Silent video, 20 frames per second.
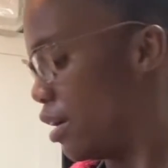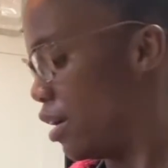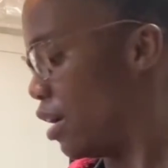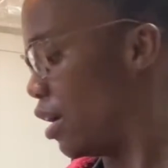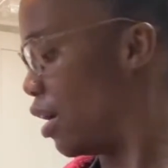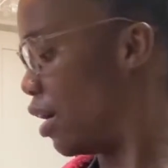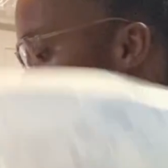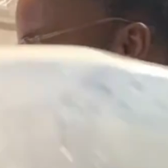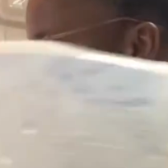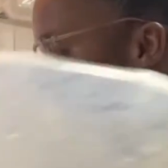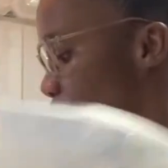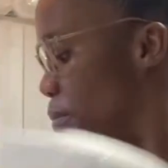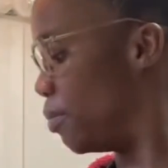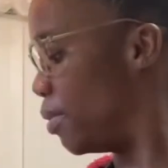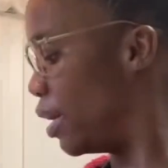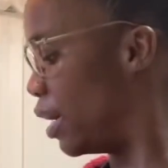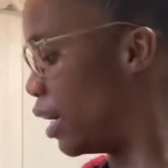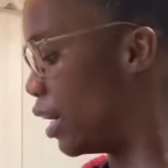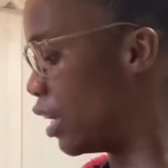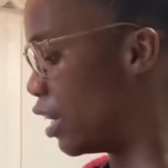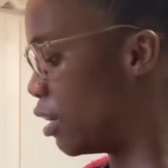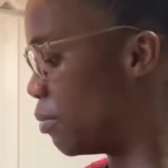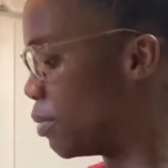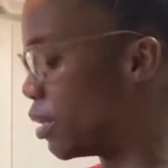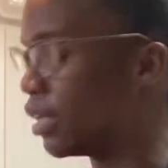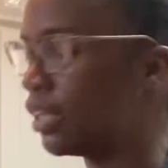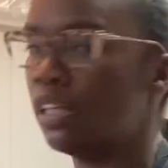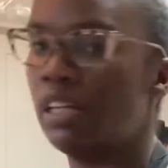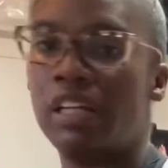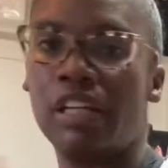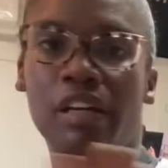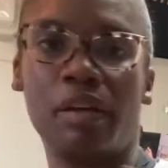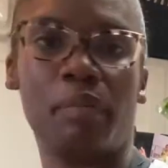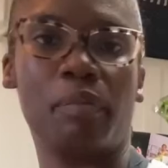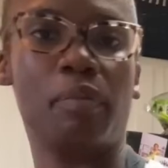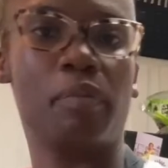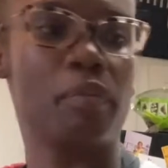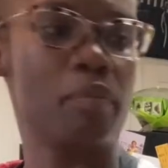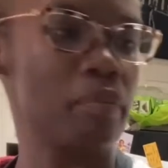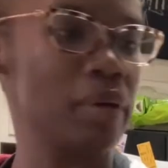and I'm gonna clean up
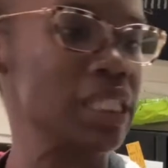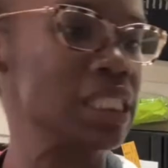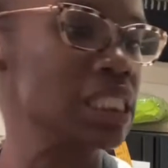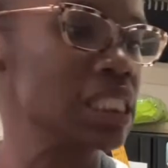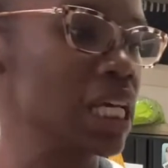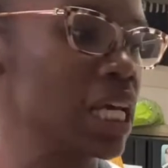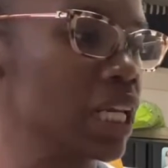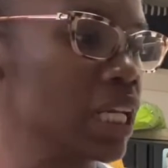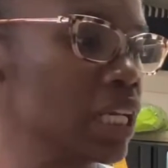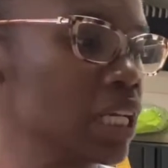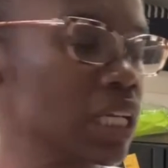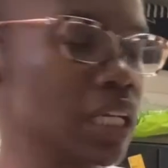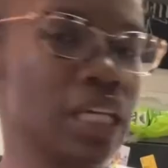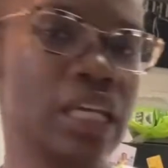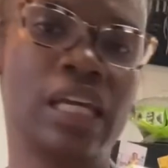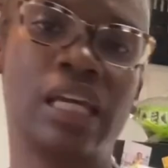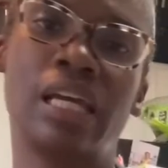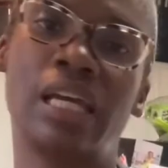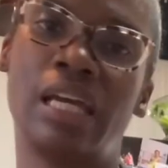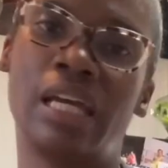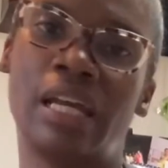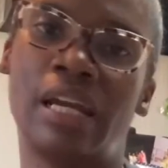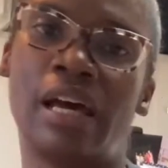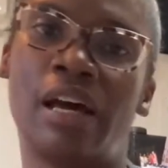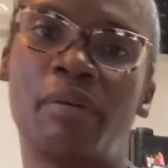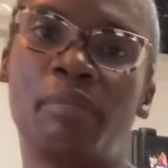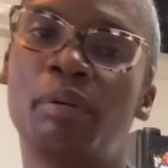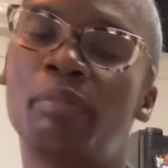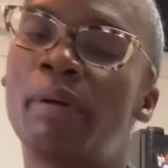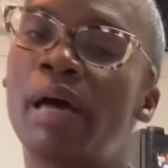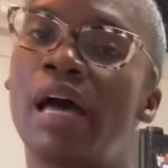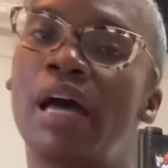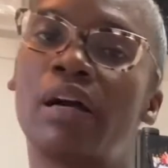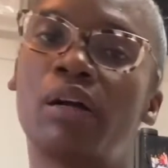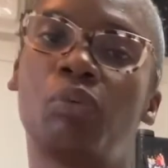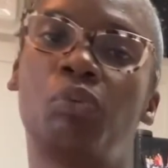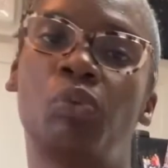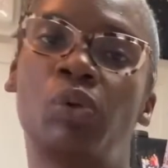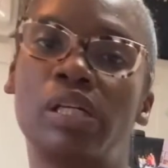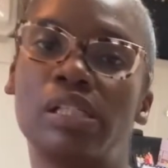my setting, and I'll be
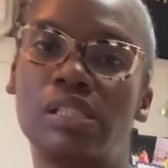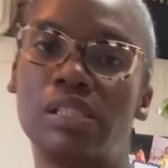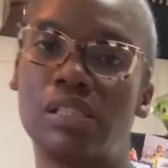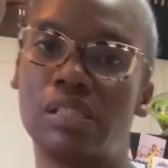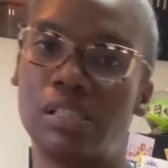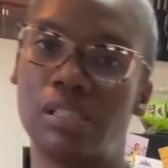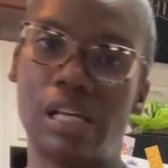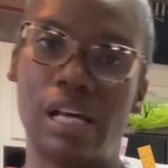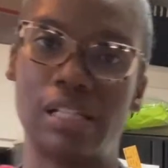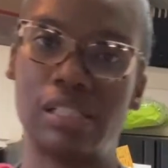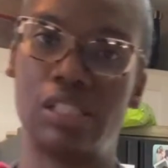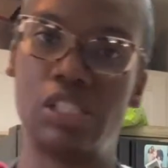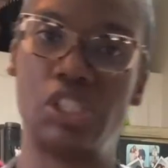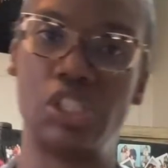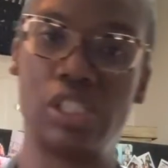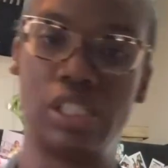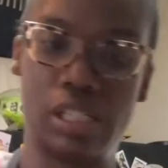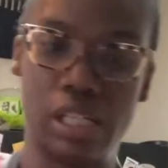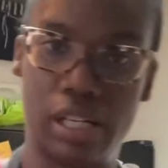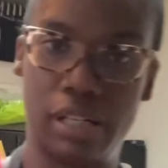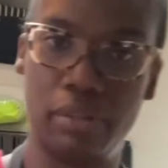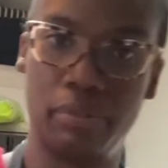back once the sausage is done.